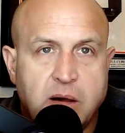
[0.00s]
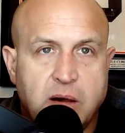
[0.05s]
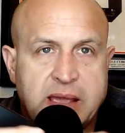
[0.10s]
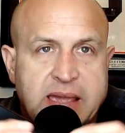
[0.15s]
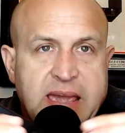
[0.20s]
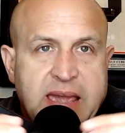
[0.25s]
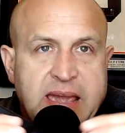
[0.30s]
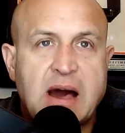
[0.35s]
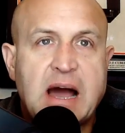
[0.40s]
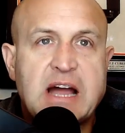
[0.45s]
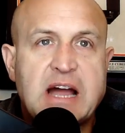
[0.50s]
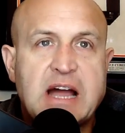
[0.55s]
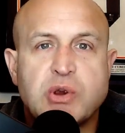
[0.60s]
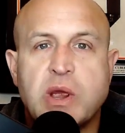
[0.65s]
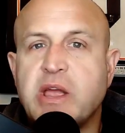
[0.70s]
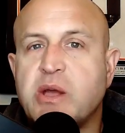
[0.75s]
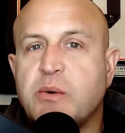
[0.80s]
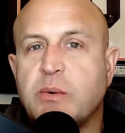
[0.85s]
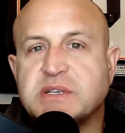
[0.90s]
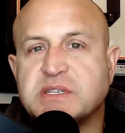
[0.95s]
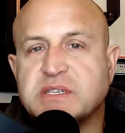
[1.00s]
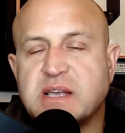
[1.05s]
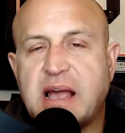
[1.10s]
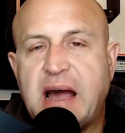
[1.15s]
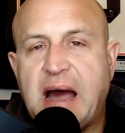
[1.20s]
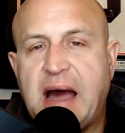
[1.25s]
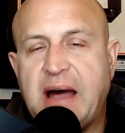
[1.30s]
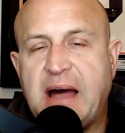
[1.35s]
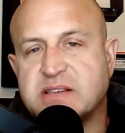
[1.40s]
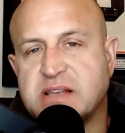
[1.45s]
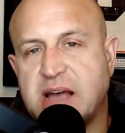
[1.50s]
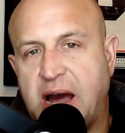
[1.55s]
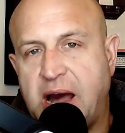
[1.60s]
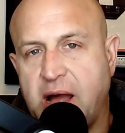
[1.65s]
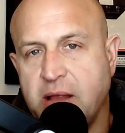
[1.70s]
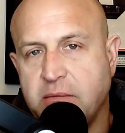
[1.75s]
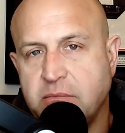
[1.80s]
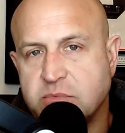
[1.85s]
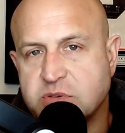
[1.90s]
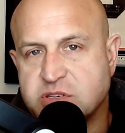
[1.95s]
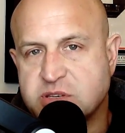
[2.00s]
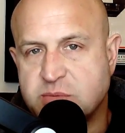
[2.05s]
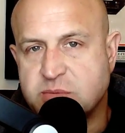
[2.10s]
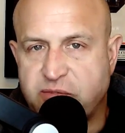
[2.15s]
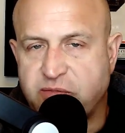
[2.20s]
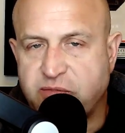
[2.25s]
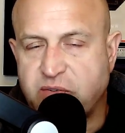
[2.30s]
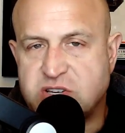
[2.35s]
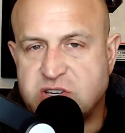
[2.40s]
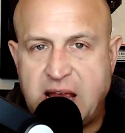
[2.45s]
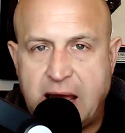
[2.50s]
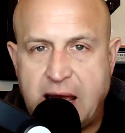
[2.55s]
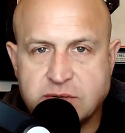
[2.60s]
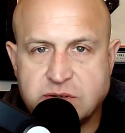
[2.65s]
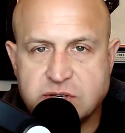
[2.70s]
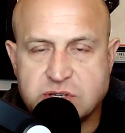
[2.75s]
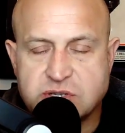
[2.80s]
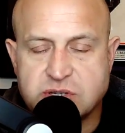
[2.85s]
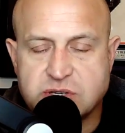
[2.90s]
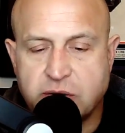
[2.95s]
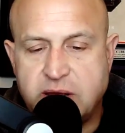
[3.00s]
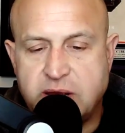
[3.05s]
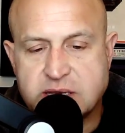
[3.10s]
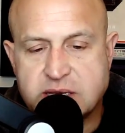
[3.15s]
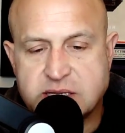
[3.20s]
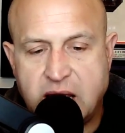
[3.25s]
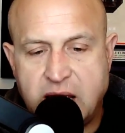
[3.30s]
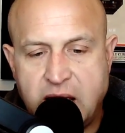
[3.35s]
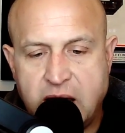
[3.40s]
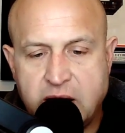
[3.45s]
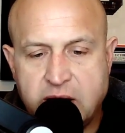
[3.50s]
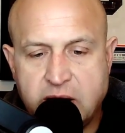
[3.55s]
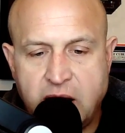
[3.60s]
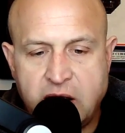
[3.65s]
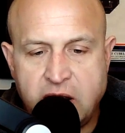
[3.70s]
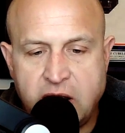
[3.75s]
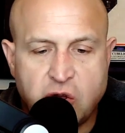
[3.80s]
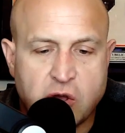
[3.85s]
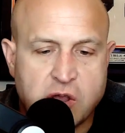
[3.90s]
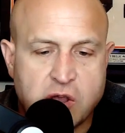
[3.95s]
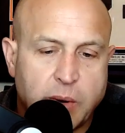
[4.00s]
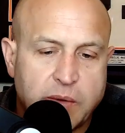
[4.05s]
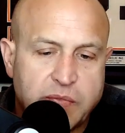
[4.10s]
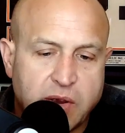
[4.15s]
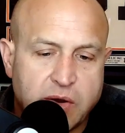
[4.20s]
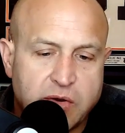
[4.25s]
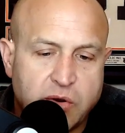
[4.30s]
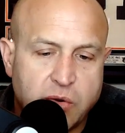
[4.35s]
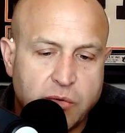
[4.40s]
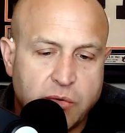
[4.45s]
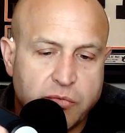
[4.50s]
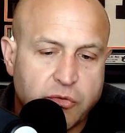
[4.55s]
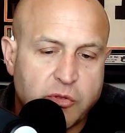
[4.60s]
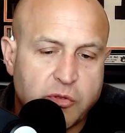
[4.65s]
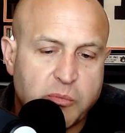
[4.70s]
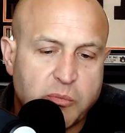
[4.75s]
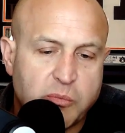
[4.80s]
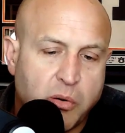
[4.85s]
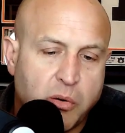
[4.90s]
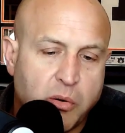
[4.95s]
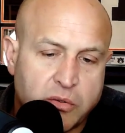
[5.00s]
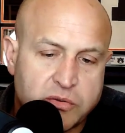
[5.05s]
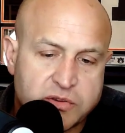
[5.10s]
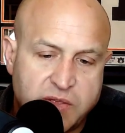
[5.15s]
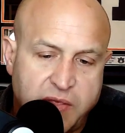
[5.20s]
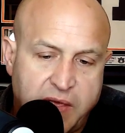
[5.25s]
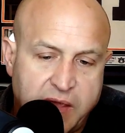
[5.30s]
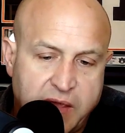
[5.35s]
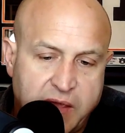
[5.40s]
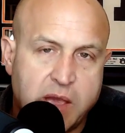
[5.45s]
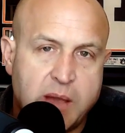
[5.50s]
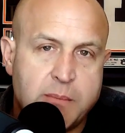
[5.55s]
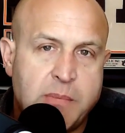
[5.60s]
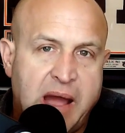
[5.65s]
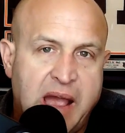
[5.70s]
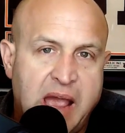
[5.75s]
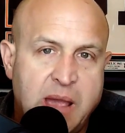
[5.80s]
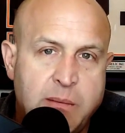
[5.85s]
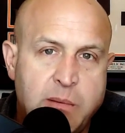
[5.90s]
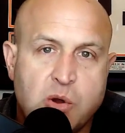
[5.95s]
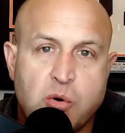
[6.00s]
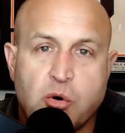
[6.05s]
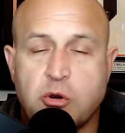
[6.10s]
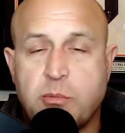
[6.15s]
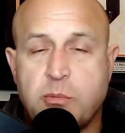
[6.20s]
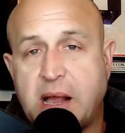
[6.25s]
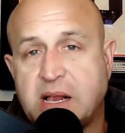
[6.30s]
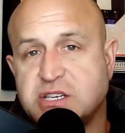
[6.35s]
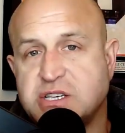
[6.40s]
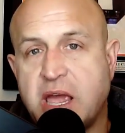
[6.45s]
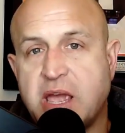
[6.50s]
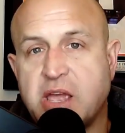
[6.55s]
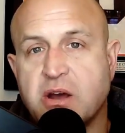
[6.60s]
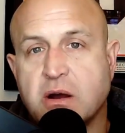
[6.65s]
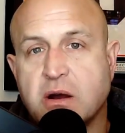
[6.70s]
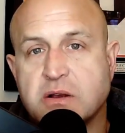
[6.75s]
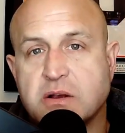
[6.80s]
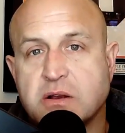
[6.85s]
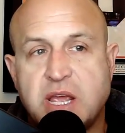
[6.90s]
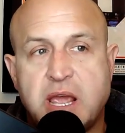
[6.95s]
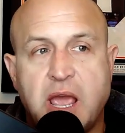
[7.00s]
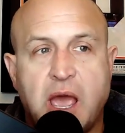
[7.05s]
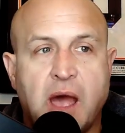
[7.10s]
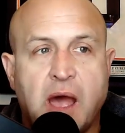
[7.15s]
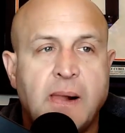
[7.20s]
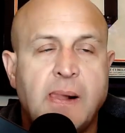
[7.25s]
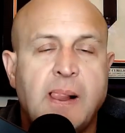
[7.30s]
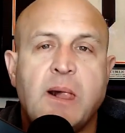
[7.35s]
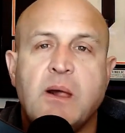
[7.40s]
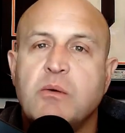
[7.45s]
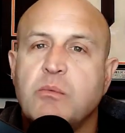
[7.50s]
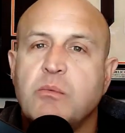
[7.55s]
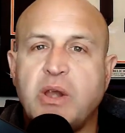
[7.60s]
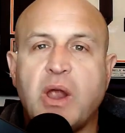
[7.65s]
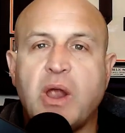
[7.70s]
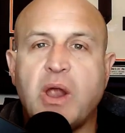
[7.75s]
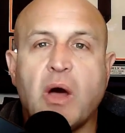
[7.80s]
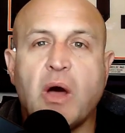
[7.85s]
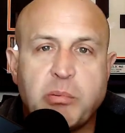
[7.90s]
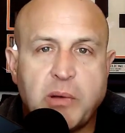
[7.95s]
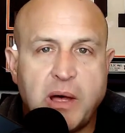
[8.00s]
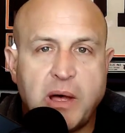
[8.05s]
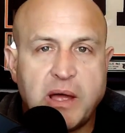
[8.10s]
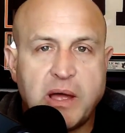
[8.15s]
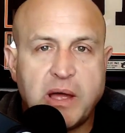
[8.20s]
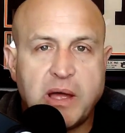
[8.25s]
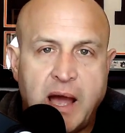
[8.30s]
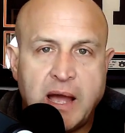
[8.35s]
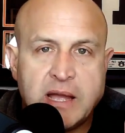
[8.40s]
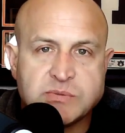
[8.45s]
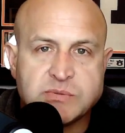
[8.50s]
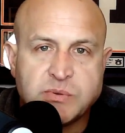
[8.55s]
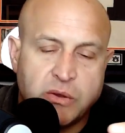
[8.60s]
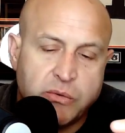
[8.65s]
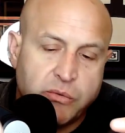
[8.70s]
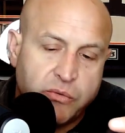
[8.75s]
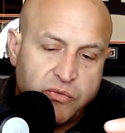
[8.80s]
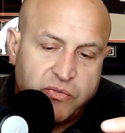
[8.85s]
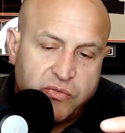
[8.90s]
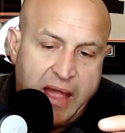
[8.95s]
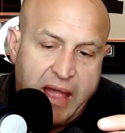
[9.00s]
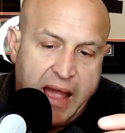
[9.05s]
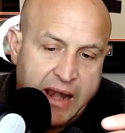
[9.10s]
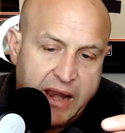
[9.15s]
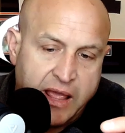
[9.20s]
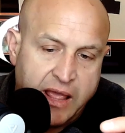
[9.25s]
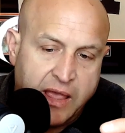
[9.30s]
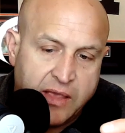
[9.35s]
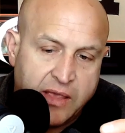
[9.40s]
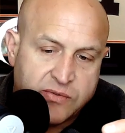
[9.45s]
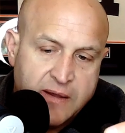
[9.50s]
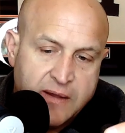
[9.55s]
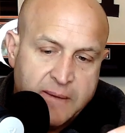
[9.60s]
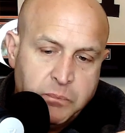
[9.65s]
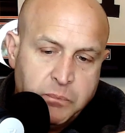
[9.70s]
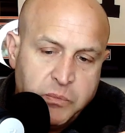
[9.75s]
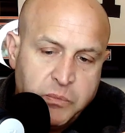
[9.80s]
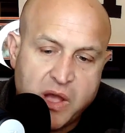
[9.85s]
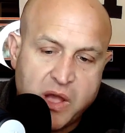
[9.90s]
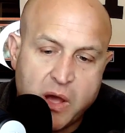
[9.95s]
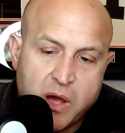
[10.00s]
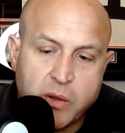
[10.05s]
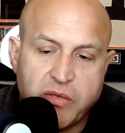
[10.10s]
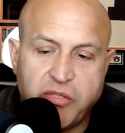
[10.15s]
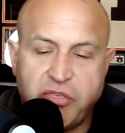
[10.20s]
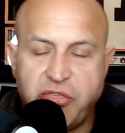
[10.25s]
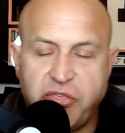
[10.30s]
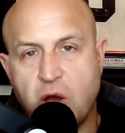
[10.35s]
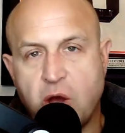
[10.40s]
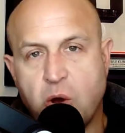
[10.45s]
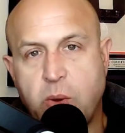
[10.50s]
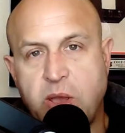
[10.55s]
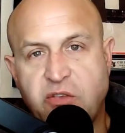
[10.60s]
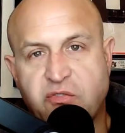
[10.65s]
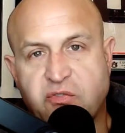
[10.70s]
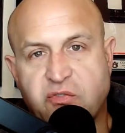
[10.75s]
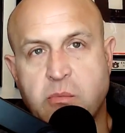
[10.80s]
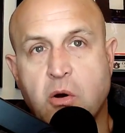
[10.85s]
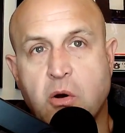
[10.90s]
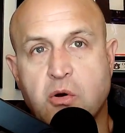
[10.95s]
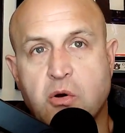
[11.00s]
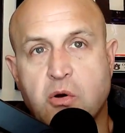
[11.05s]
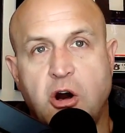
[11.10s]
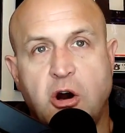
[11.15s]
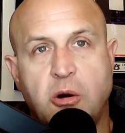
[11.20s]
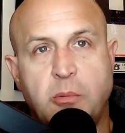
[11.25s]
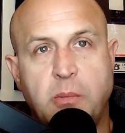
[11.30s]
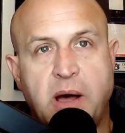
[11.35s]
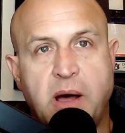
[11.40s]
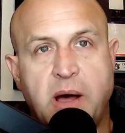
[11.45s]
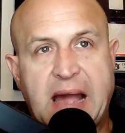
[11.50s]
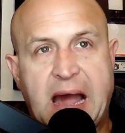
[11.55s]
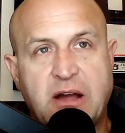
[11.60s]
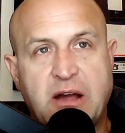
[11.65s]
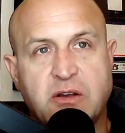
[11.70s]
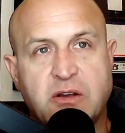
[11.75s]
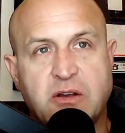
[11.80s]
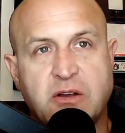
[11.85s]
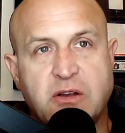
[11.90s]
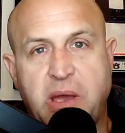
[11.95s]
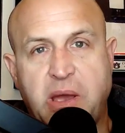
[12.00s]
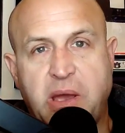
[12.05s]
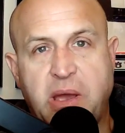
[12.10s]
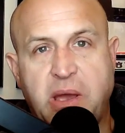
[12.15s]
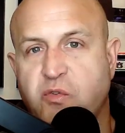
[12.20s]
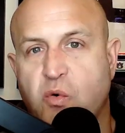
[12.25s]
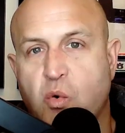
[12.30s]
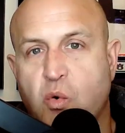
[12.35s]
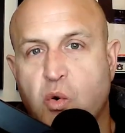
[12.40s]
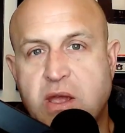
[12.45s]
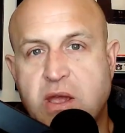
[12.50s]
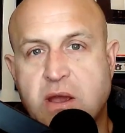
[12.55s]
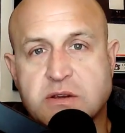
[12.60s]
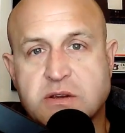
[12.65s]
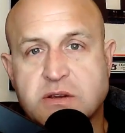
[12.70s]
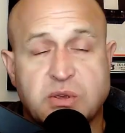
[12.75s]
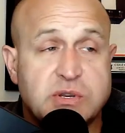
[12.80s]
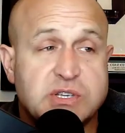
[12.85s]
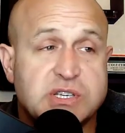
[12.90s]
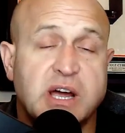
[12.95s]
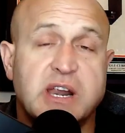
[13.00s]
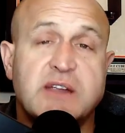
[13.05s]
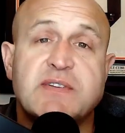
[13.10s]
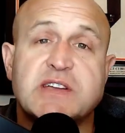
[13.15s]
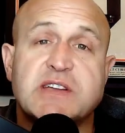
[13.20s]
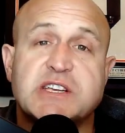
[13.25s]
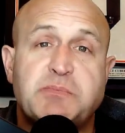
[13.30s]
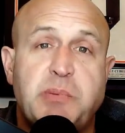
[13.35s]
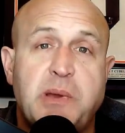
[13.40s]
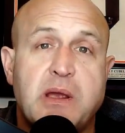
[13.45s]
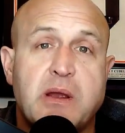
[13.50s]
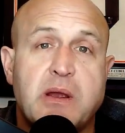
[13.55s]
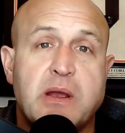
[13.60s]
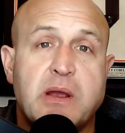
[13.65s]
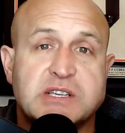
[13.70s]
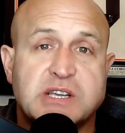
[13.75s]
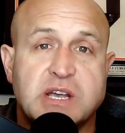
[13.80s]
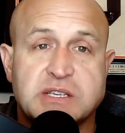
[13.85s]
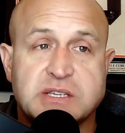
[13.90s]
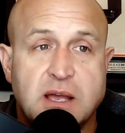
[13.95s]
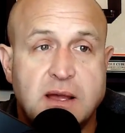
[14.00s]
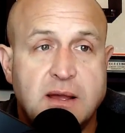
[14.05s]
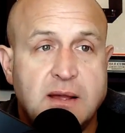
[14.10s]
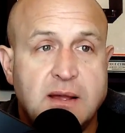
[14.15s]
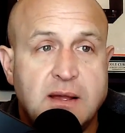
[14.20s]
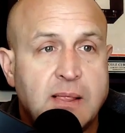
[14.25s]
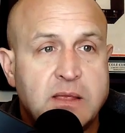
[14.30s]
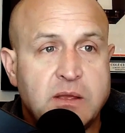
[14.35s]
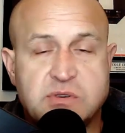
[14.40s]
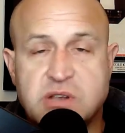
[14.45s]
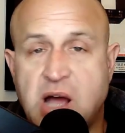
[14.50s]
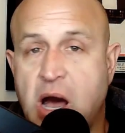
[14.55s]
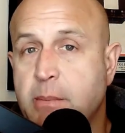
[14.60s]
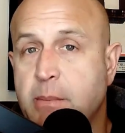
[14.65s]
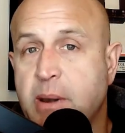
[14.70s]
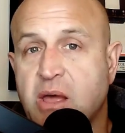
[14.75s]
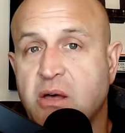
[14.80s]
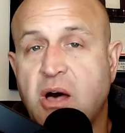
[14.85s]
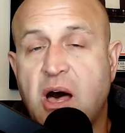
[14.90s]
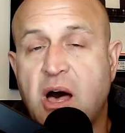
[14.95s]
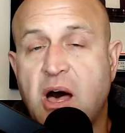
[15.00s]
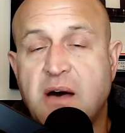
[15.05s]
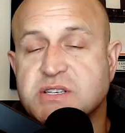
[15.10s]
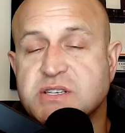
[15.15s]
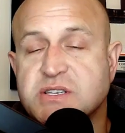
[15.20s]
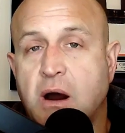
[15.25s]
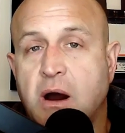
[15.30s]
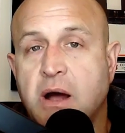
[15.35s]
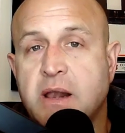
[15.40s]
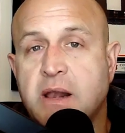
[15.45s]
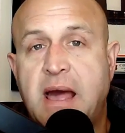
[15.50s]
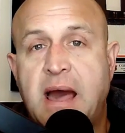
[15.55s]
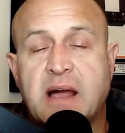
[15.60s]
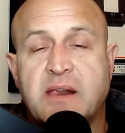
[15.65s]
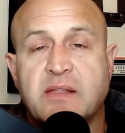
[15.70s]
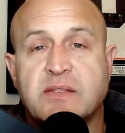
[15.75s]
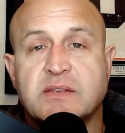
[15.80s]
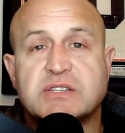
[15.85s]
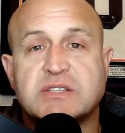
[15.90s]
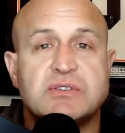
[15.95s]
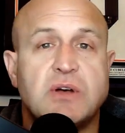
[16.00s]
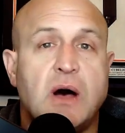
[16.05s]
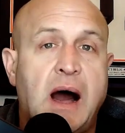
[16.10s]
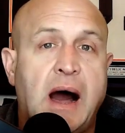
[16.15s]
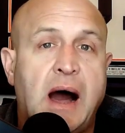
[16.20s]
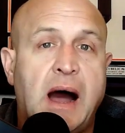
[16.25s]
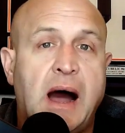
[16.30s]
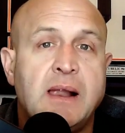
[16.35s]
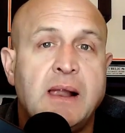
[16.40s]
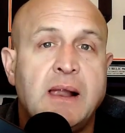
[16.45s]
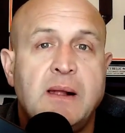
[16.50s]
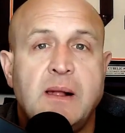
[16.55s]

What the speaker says: Like Eli Drinkwitz, the guy that's got some different challenges on his hand. And you look at what they're doing through the portal. So they go get Miami quarterback Jake Garcia. We know the bloodlines. We know whose dad is. You go get Theo Weiss from Oklahoma, a guy who's played for 4 years, so a ton of experience because Dominic Lovett's gone out of the slot.